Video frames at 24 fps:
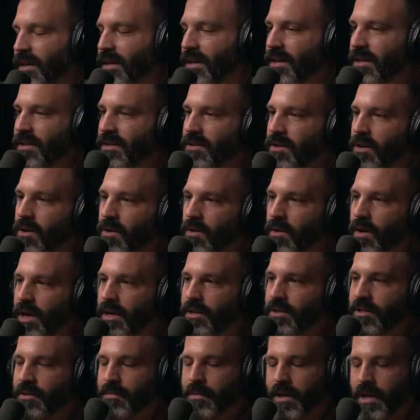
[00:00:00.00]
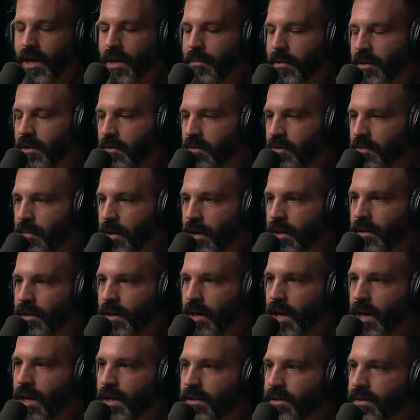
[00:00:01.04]
So it just became a huge pain in
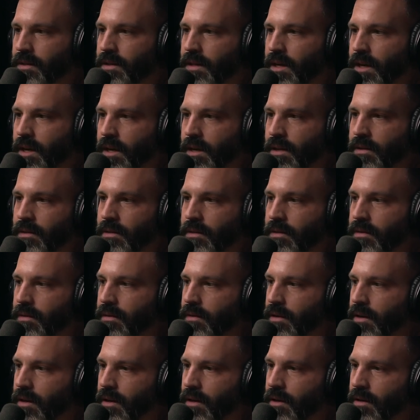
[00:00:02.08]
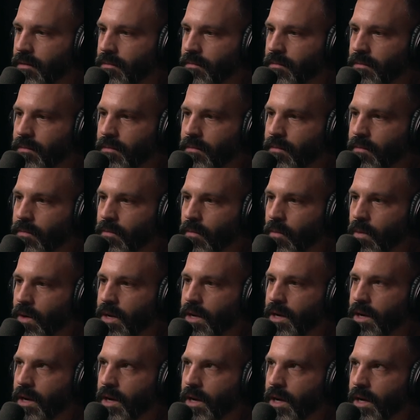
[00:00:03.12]
the ass, and um,
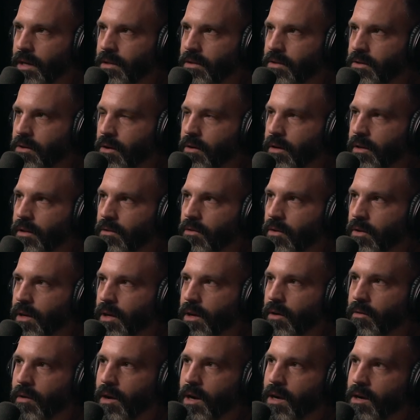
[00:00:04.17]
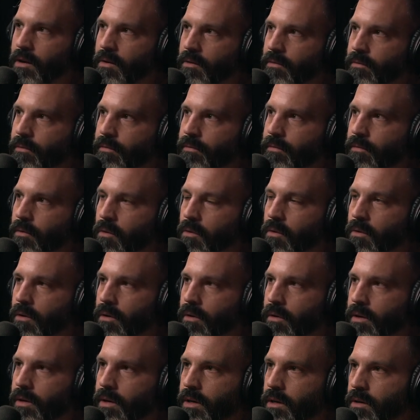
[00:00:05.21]
we had started looking around
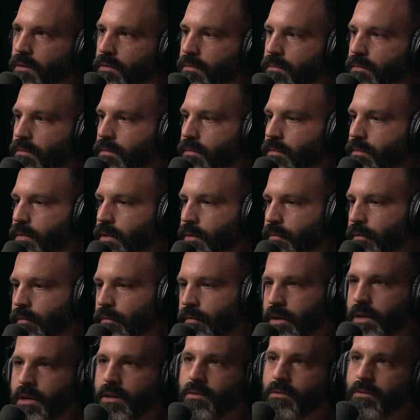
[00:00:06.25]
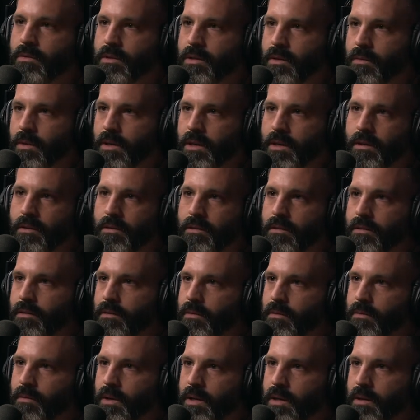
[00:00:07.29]
for you know different vehicles that we could
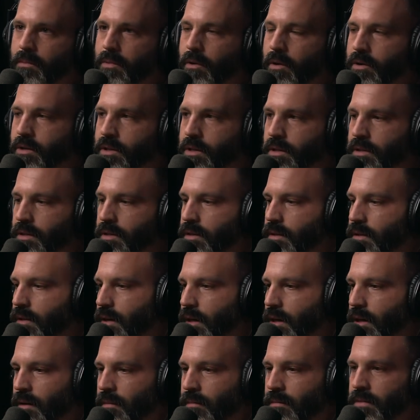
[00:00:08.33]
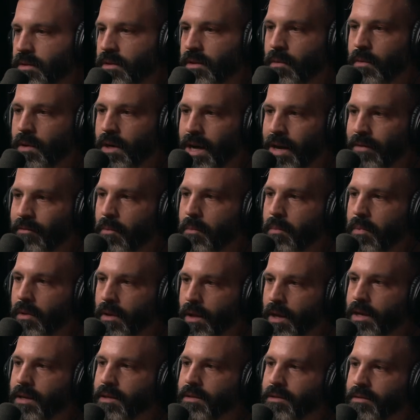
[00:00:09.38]
we could purchase, um, so that we'd have a
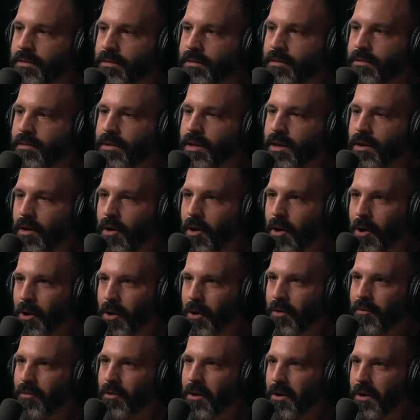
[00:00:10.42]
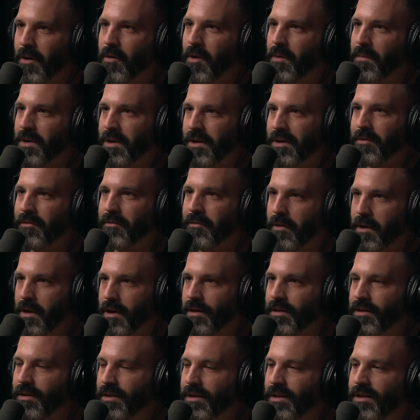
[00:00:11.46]
place that all of our equipment could
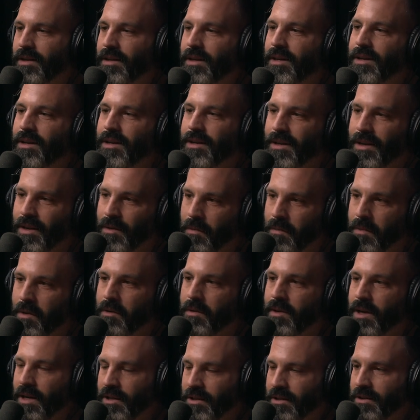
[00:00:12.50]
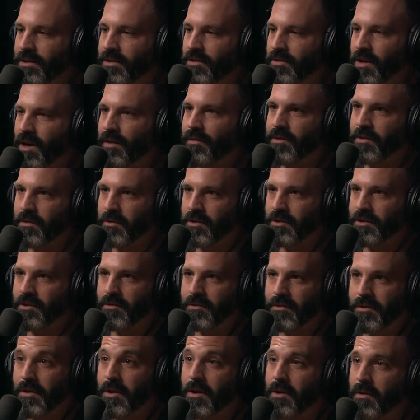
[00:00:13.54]
fit, and be able to actually just drive it to a
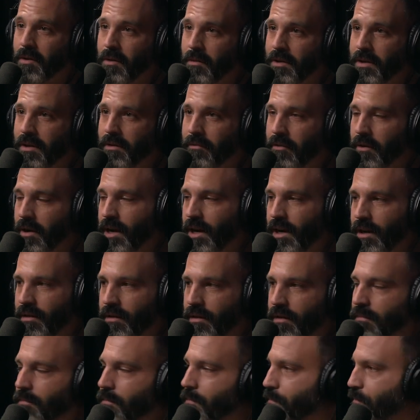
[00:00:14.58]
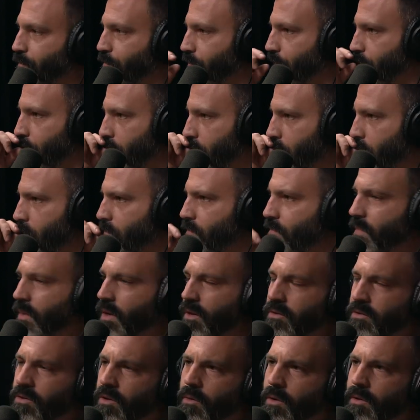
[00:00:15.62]
shoot and know that we didn't forget anything. Yeah.
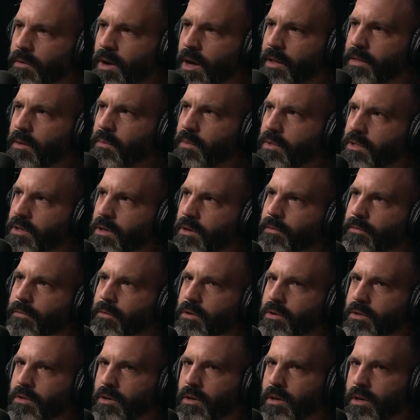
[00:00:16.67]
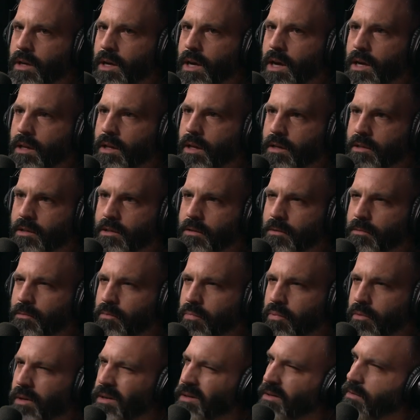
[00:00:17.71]
So we, I think we started first looking at like
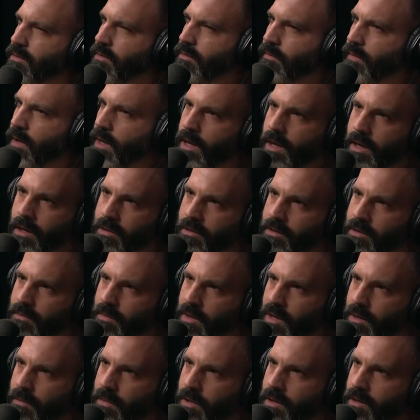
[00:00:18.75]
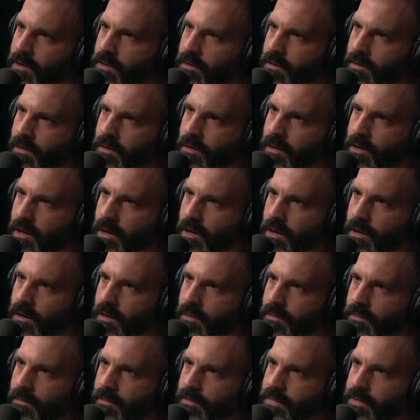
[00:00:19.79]
sprinter vans, maybe, mm-hmm.
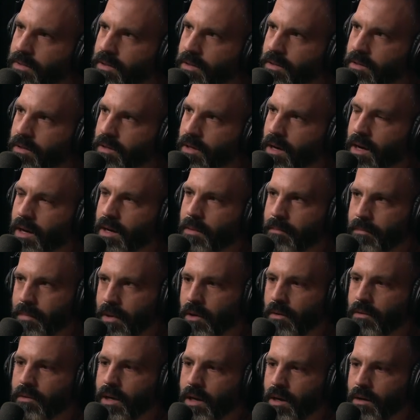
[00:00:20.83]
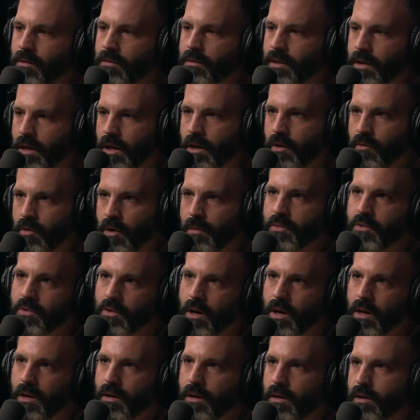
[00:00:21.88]
um, just kind of build out like a grip
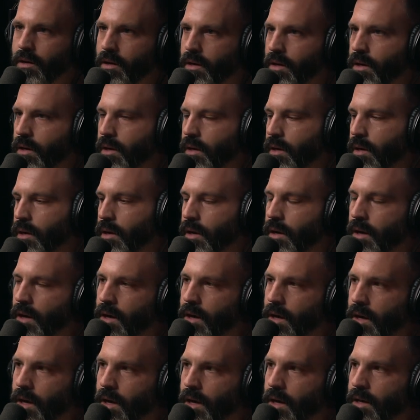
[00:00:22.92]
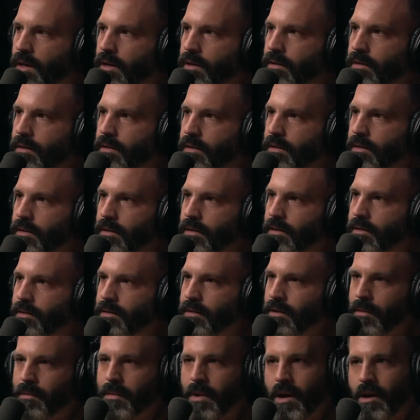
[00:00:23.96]
truck. Yep. And
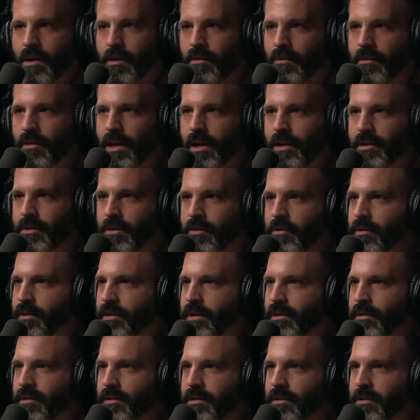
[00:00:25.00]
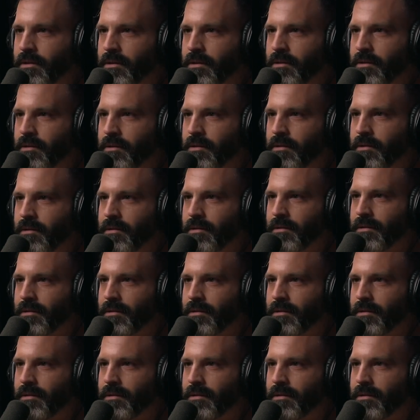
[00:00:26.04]
somehow that turned into